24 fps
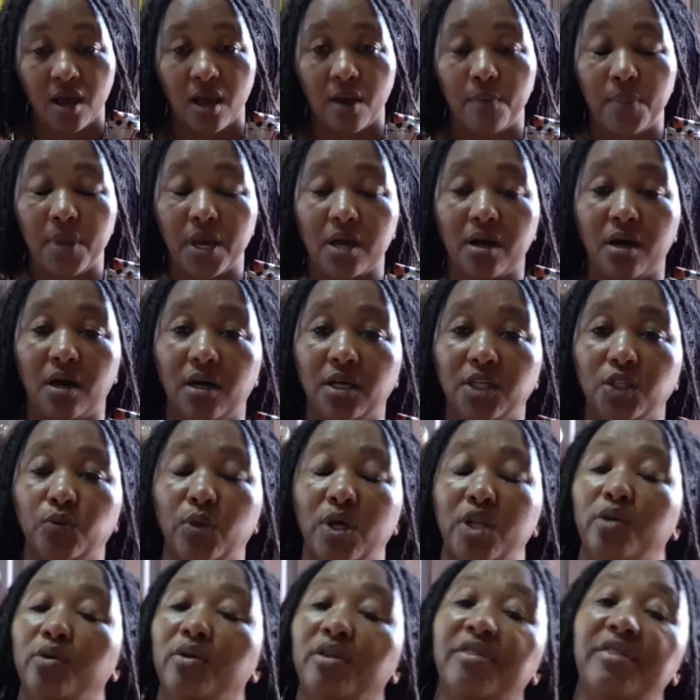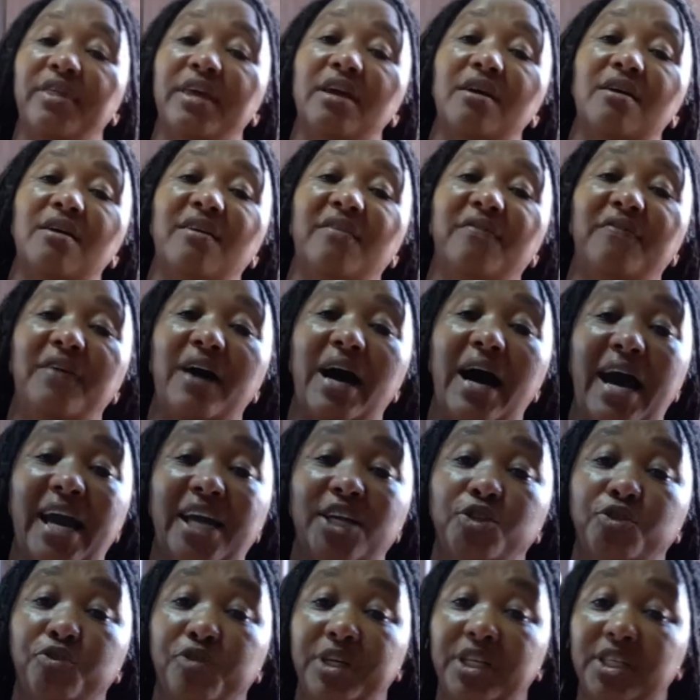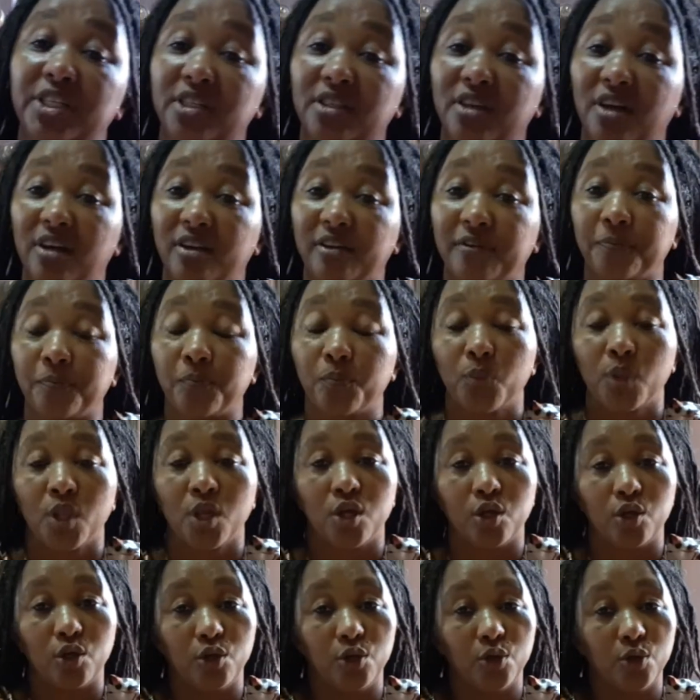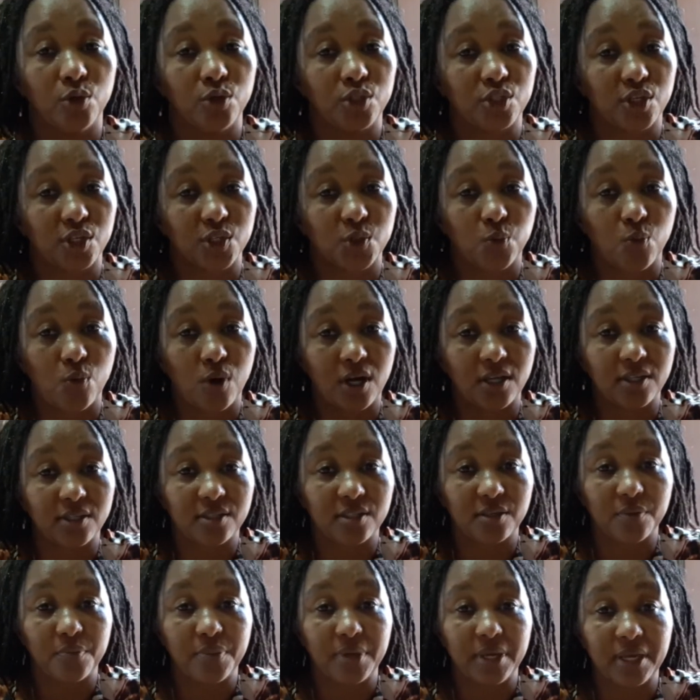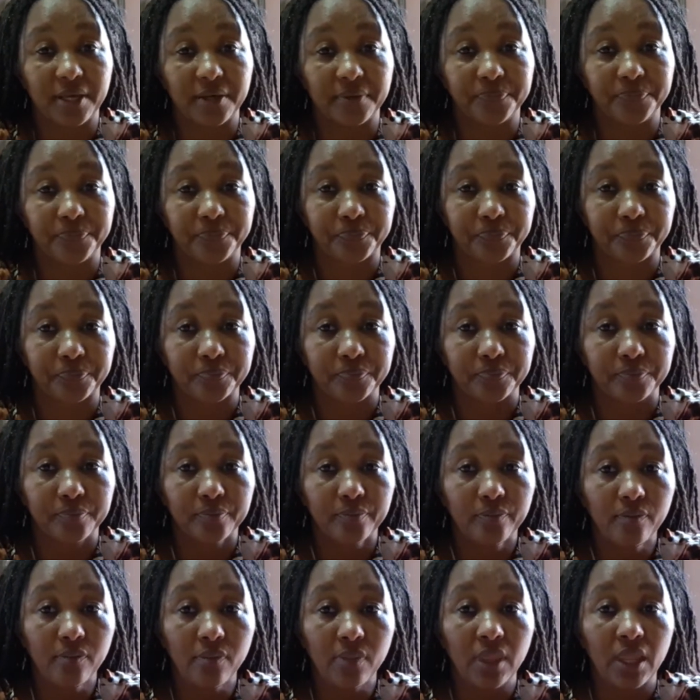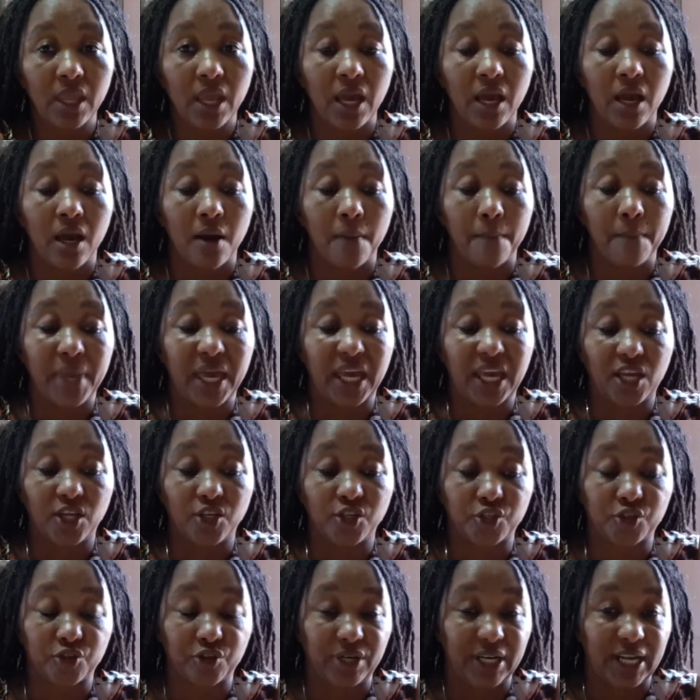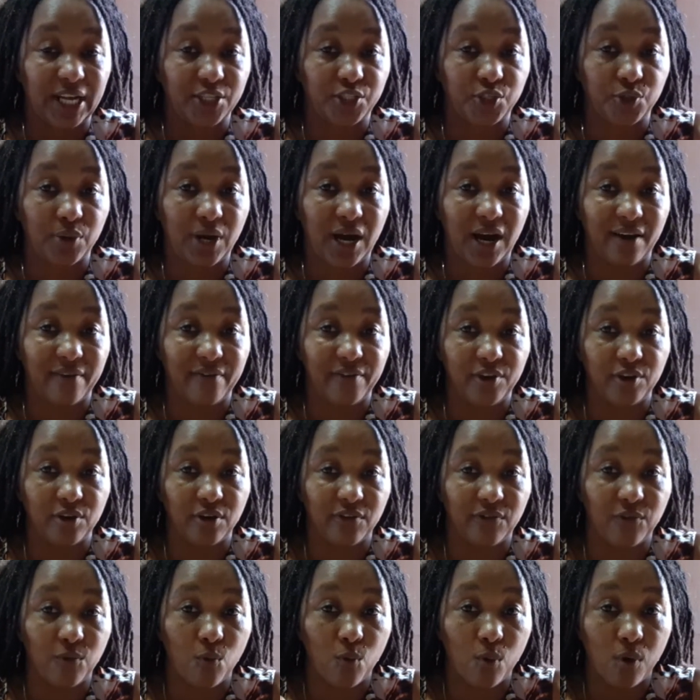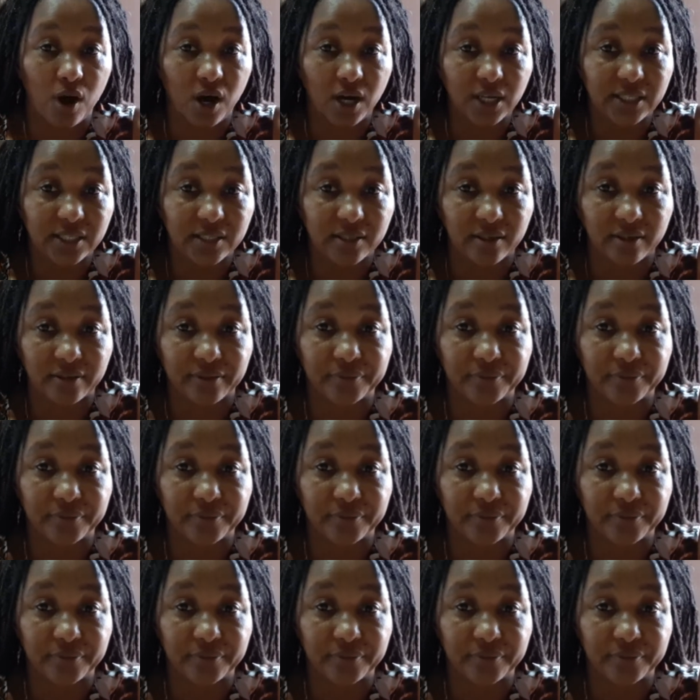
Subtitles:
Because when you think of hydration, you don't just want to be making sure that you have enough water.